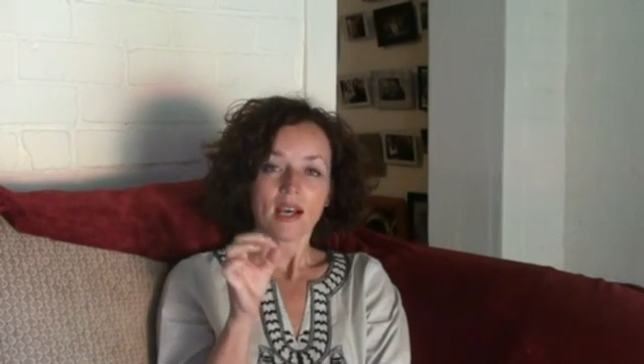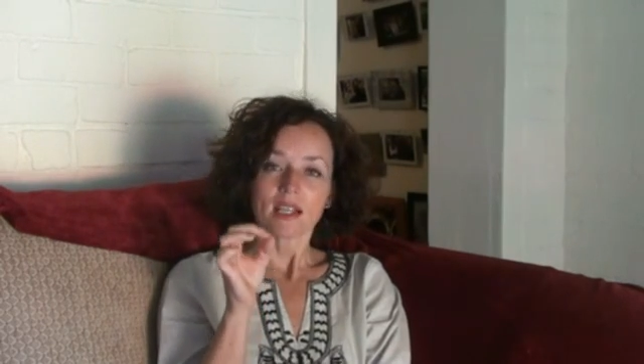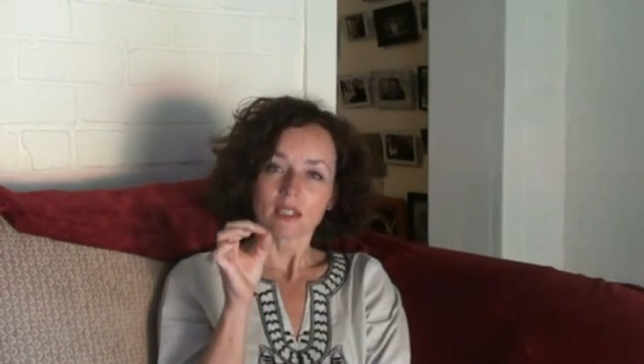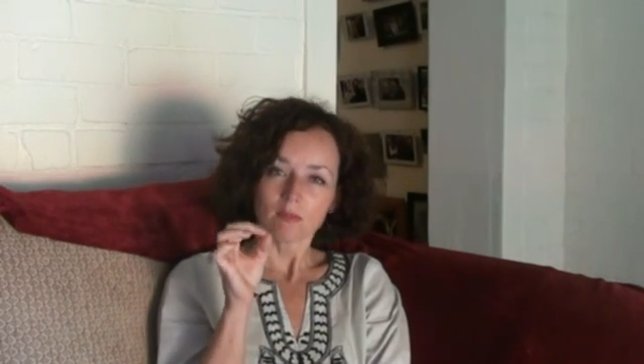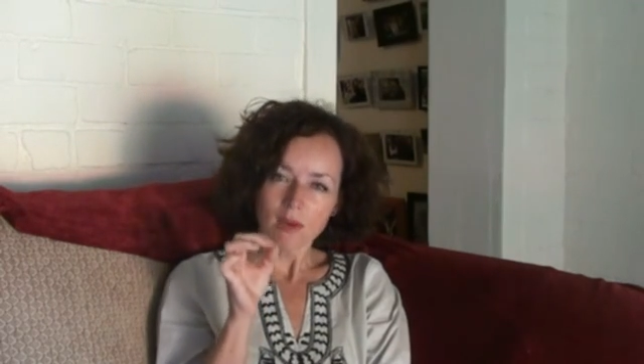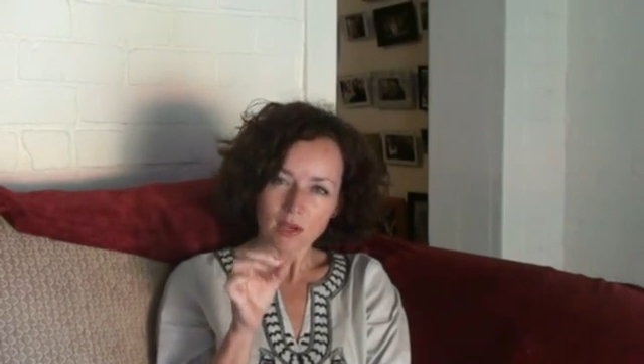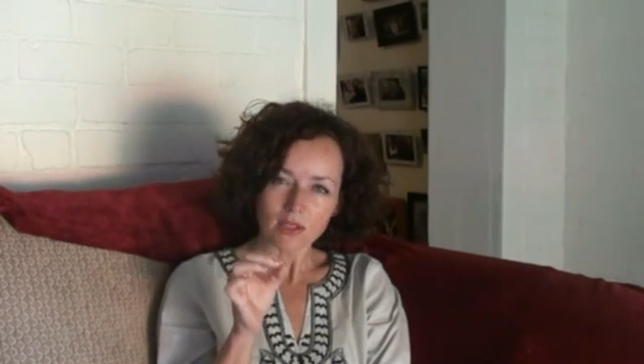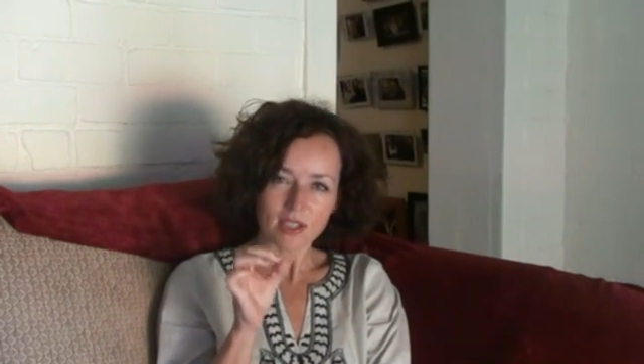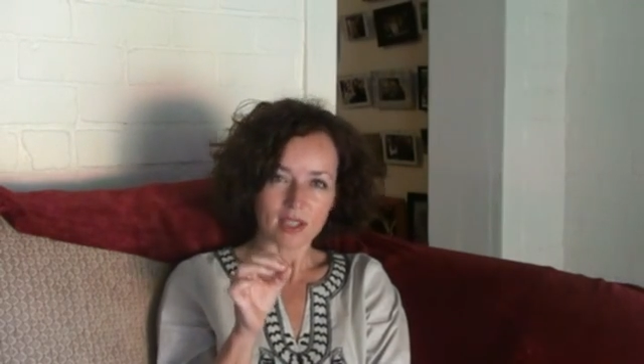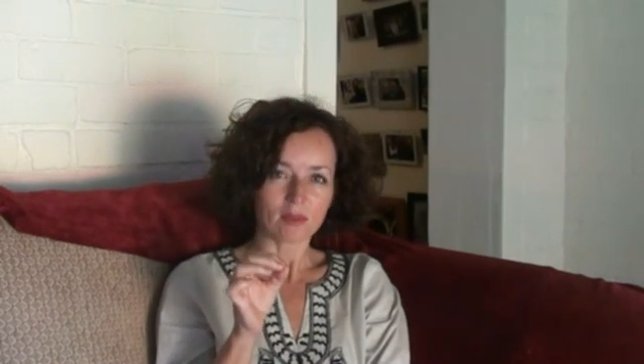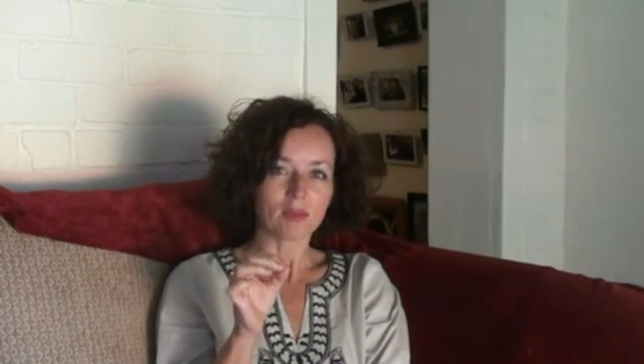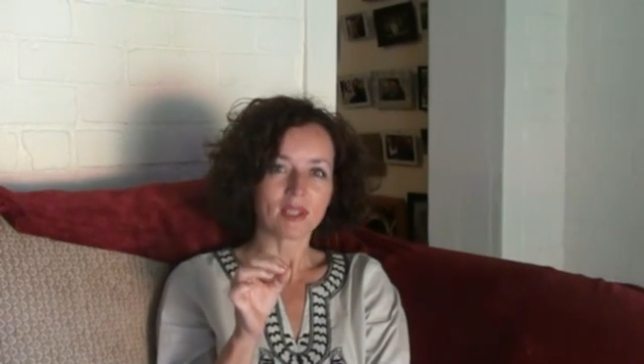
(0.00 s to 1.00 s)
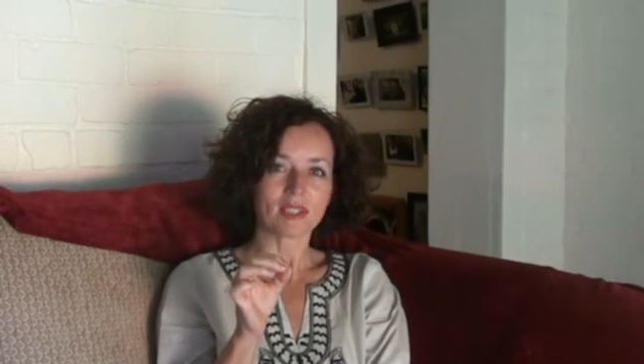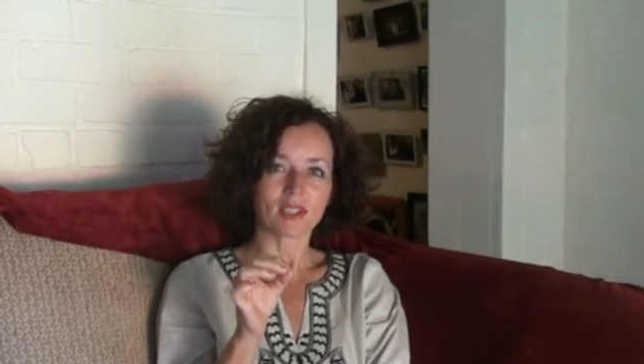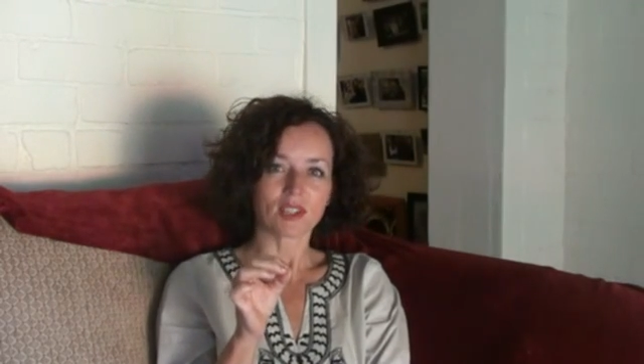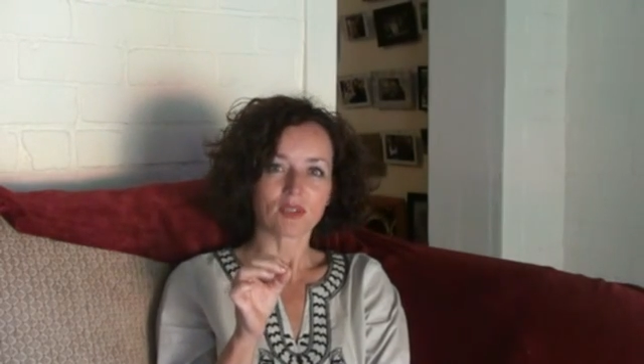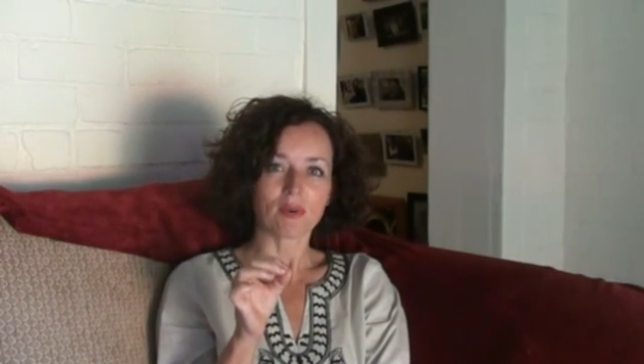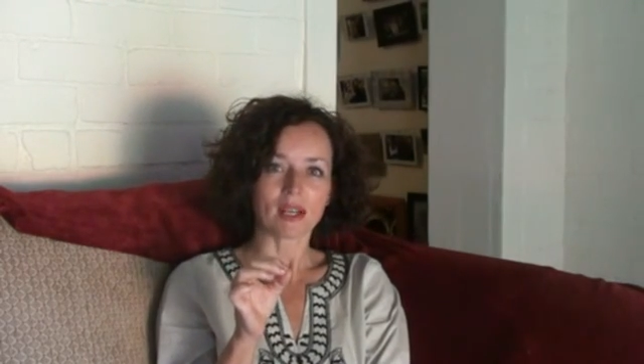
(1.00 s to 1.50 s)
as mostly
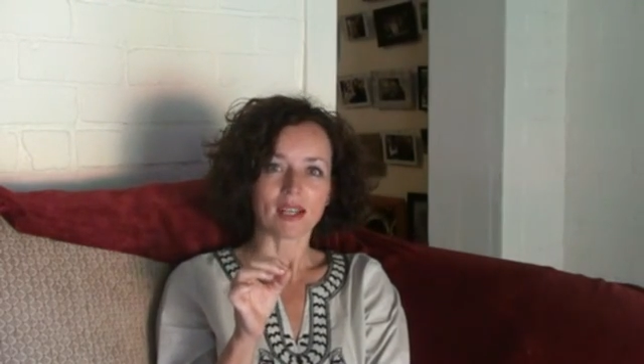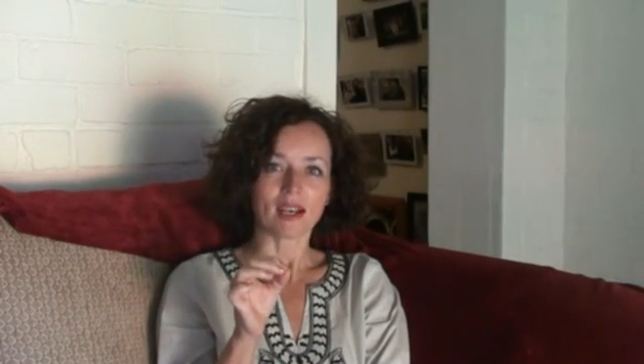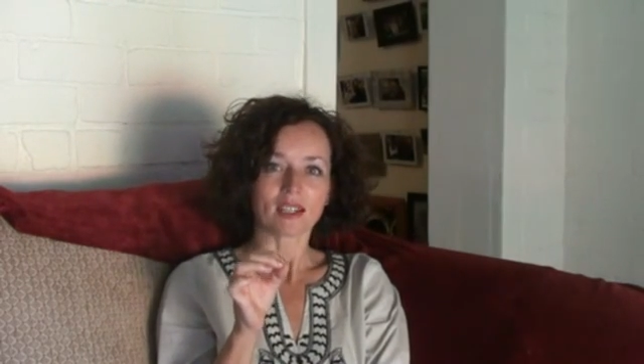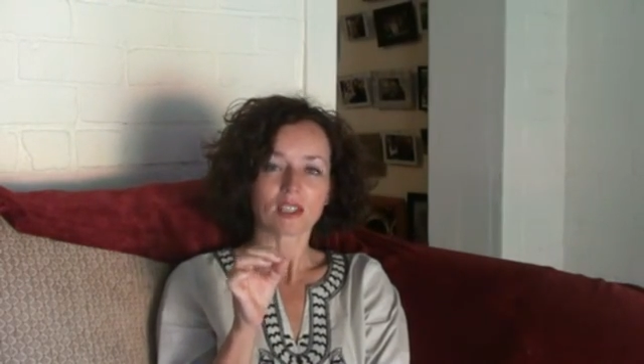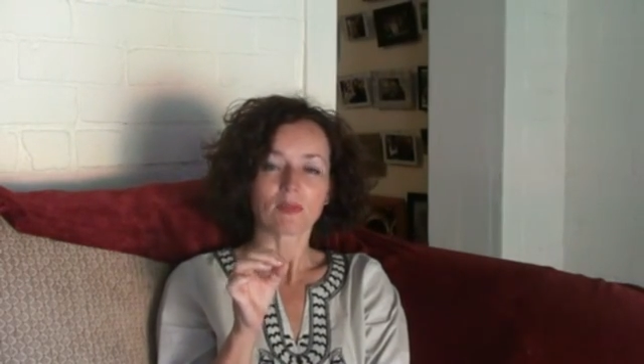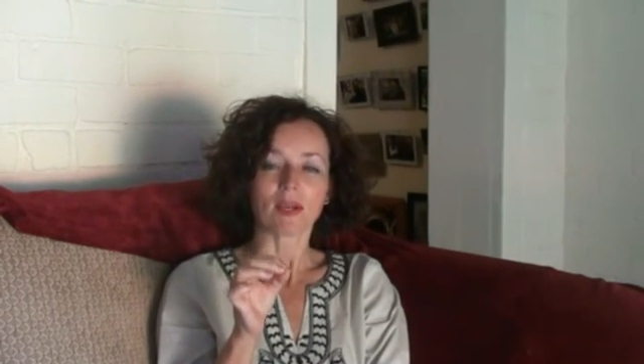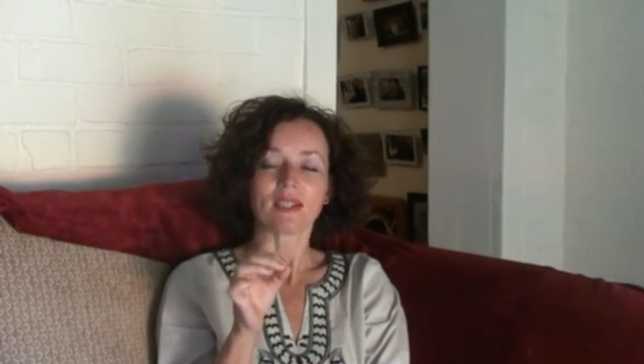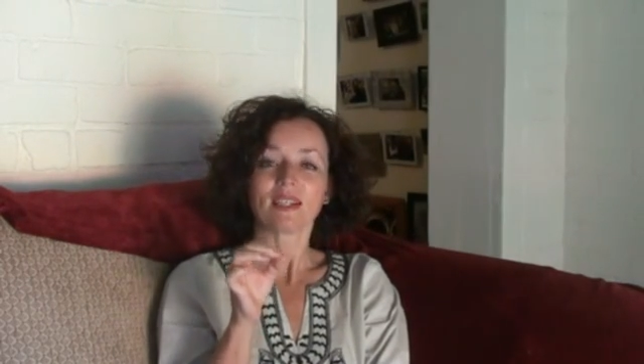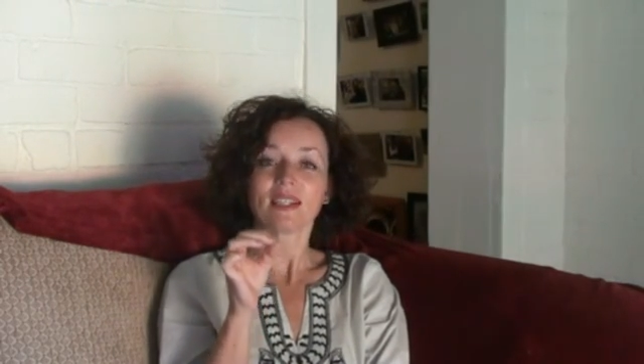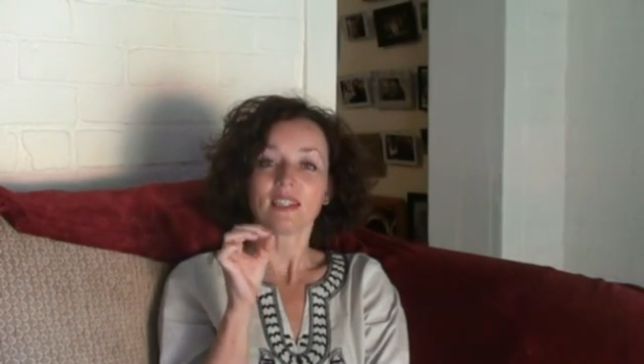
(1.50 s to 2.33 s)
research money are spent